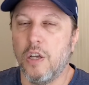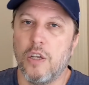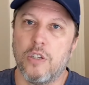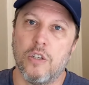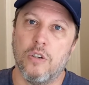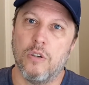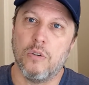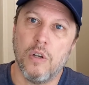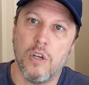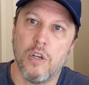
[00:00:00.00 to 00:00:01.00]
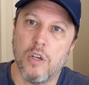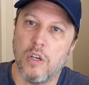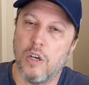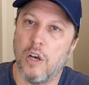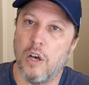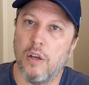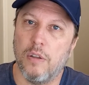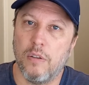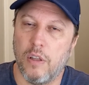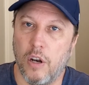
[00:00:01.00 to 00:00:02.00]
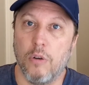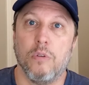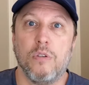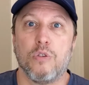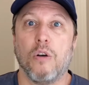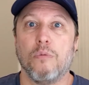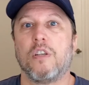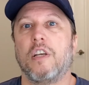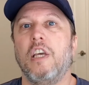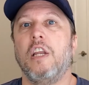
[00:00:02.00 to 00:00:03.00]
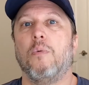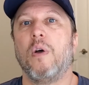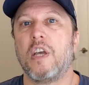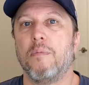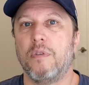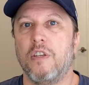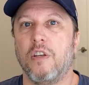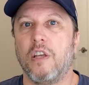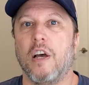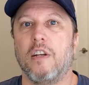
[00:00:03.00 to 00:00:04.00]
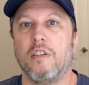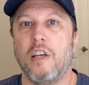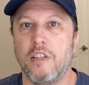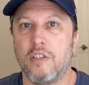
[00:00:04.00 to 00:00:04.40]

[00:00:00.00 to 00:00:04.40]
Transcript: So it was almost like he didn't wake up until he got his head